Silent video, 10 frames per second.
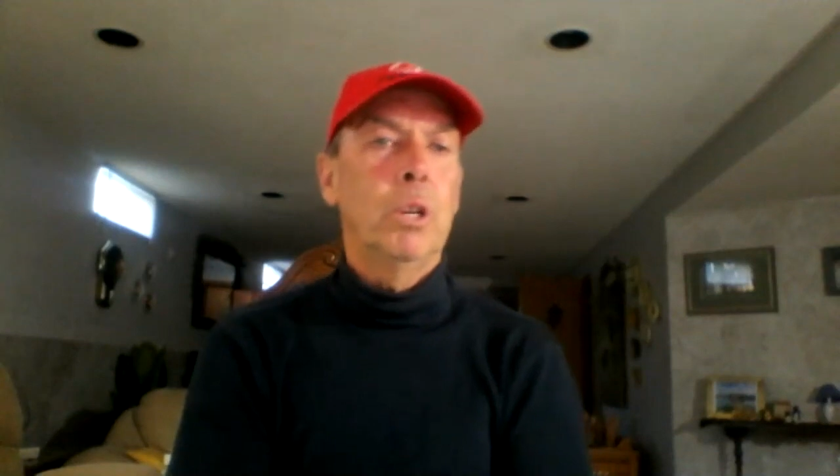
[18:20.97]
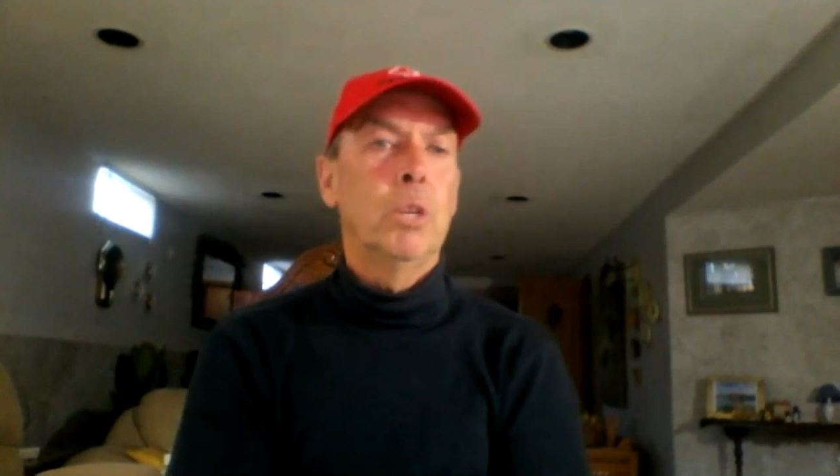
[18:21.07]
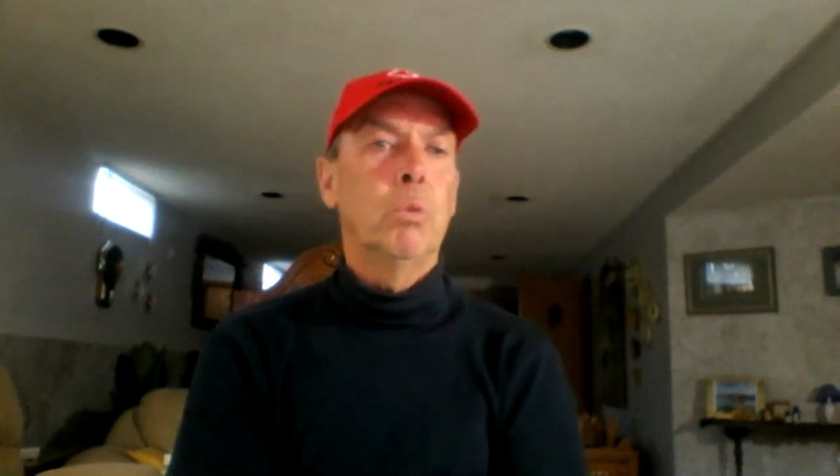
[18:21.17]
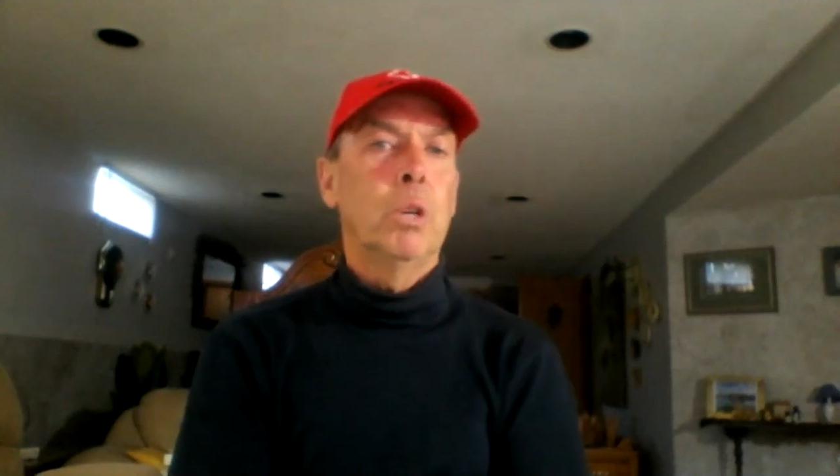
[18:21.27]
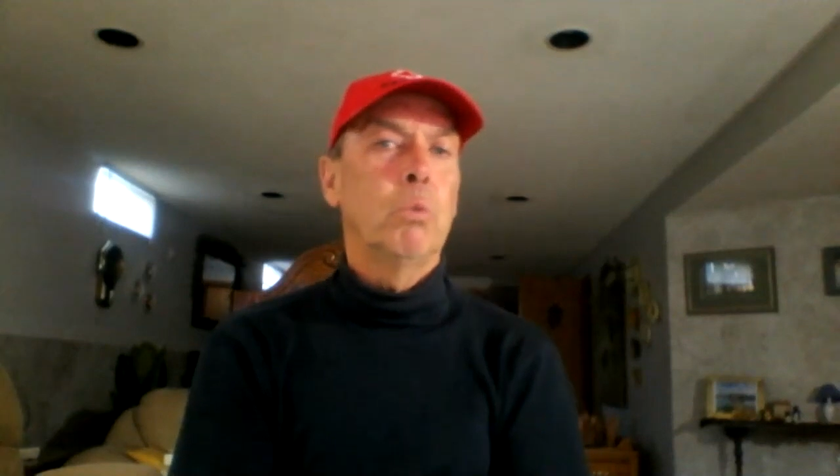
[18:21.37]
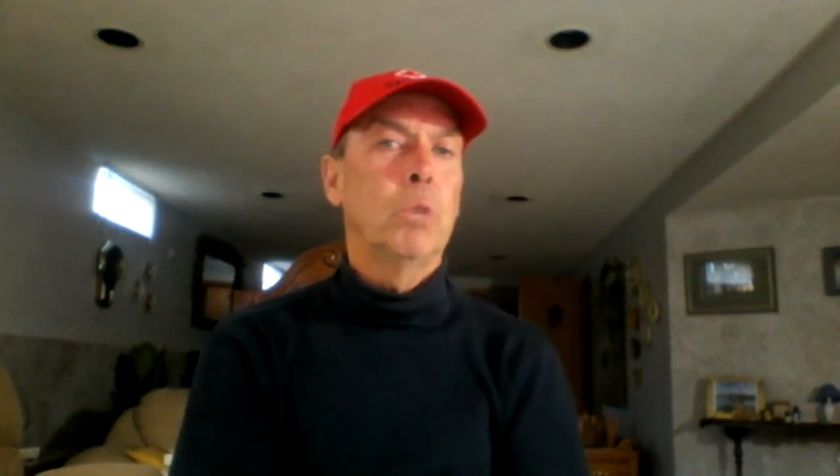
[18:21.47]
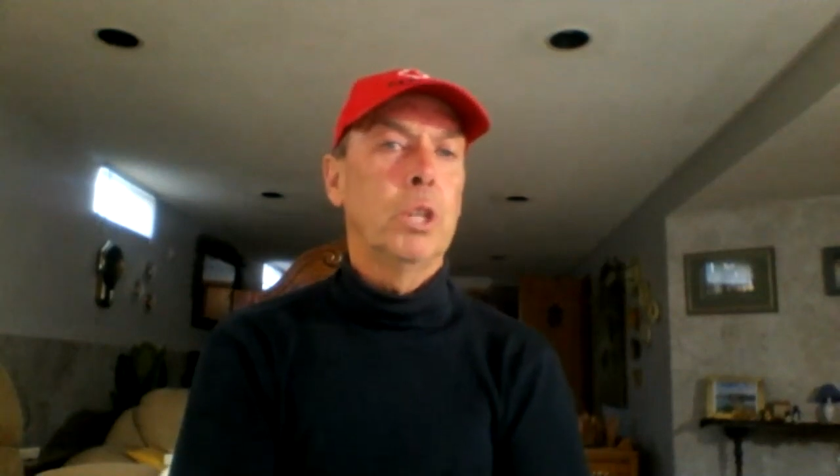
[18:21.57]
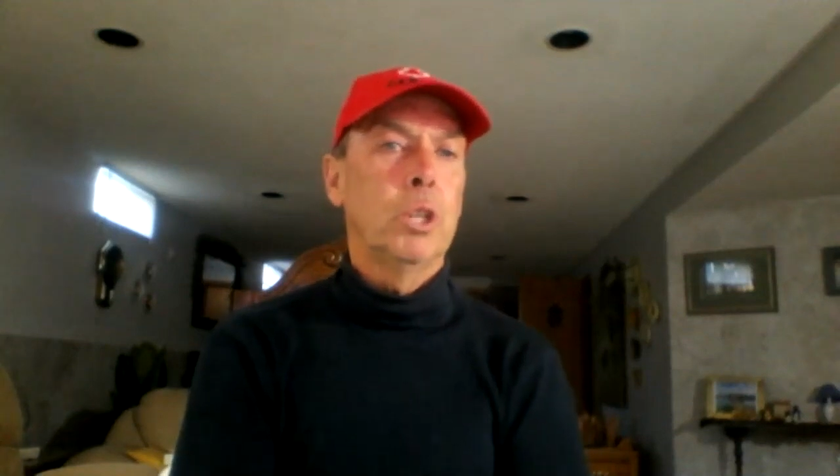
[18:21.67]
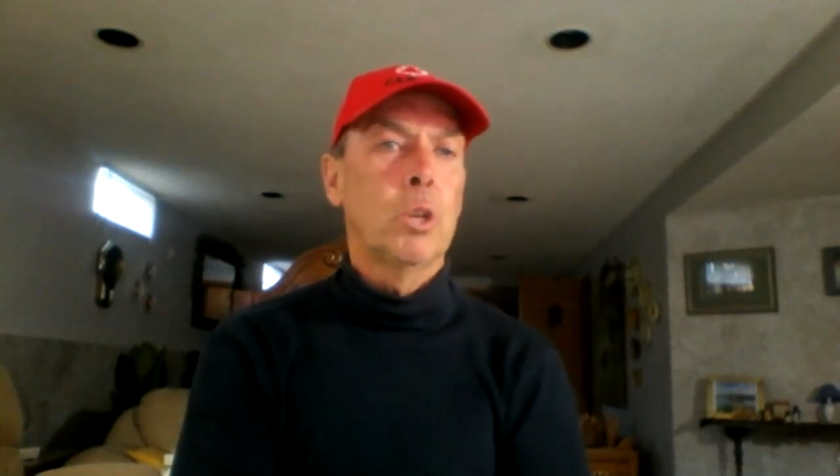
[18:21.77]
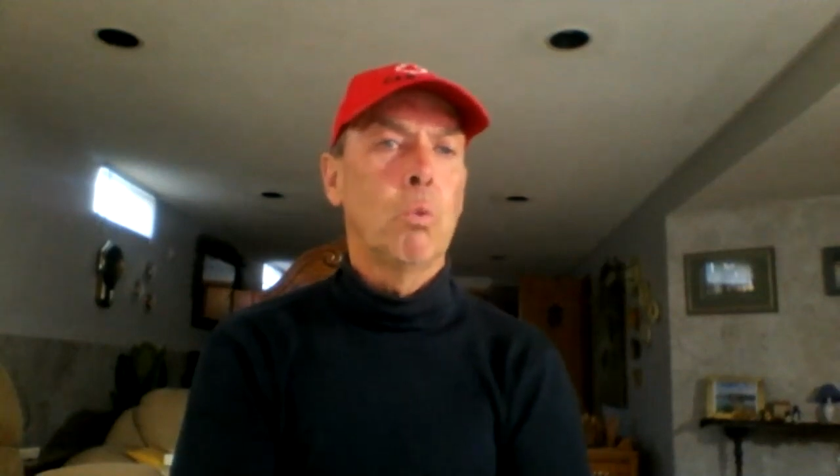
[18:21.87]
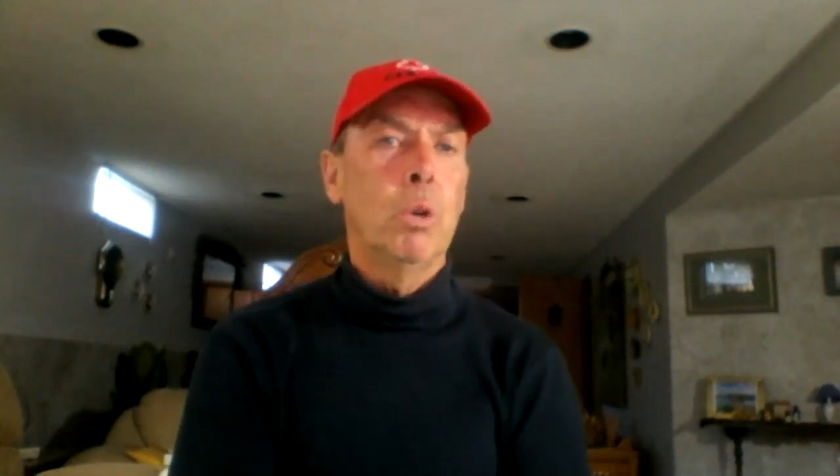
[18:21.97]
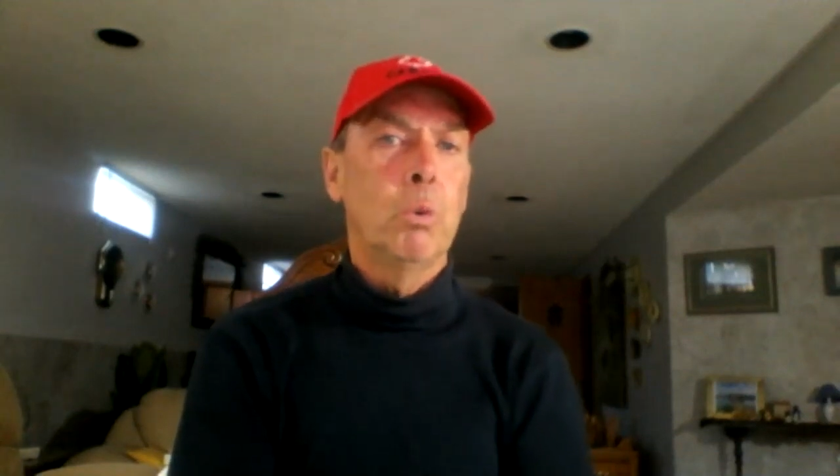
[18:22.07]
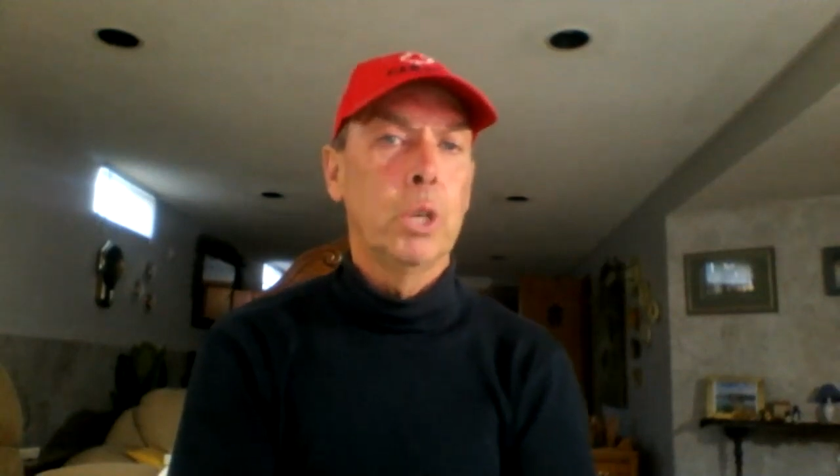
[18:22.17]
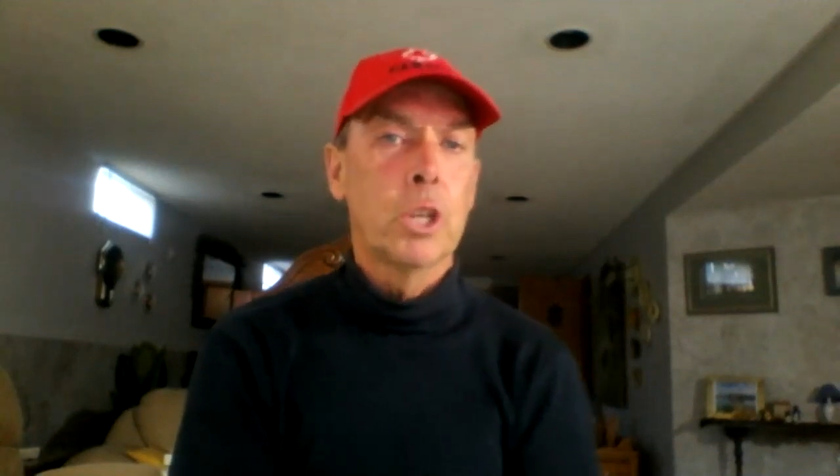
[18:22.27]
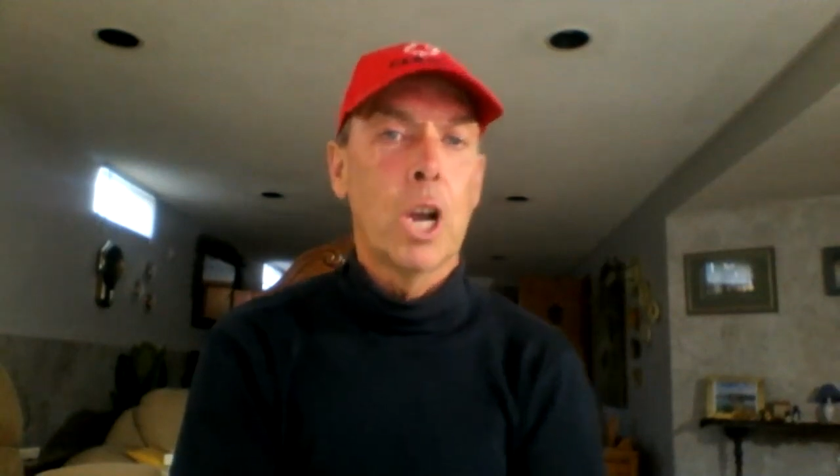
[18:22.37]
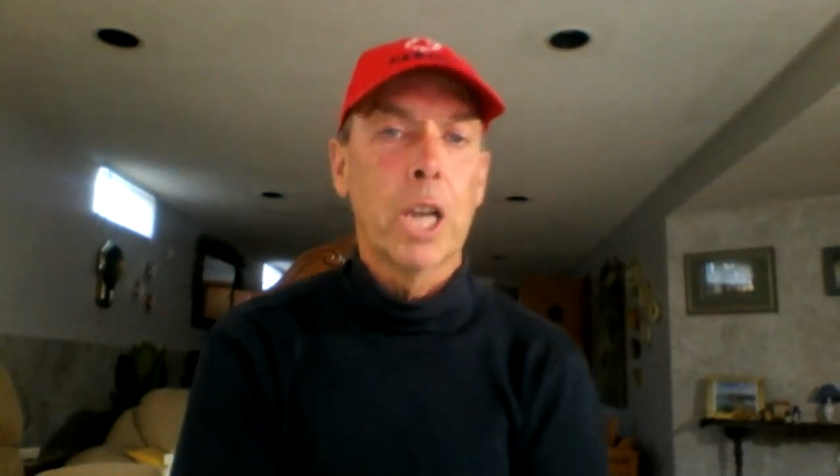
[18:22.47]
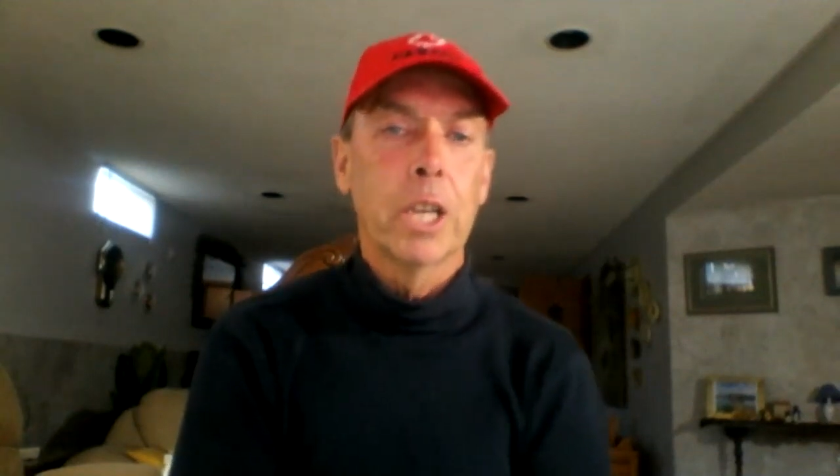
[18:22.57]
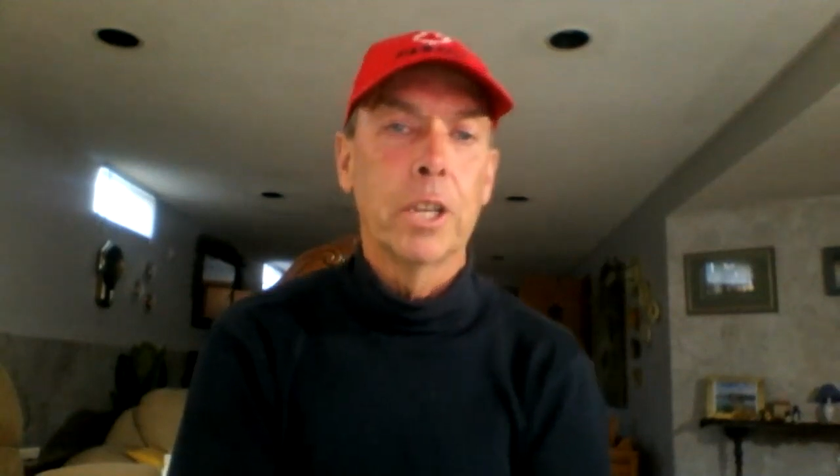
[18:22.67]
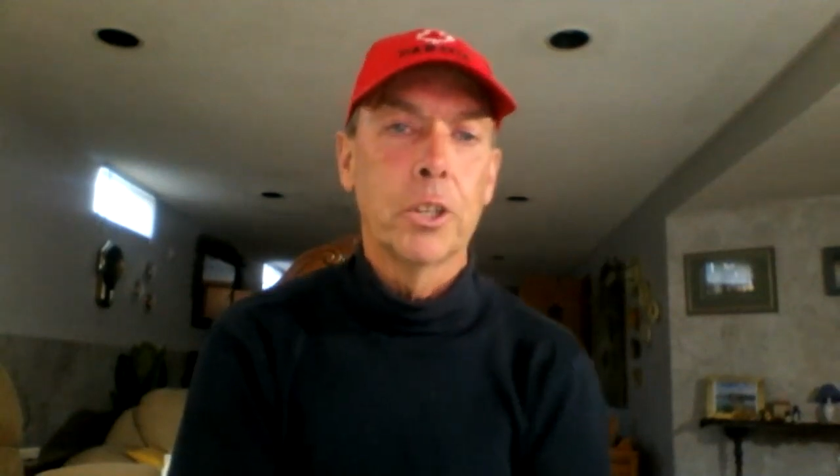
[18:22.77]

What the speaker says: are we talking in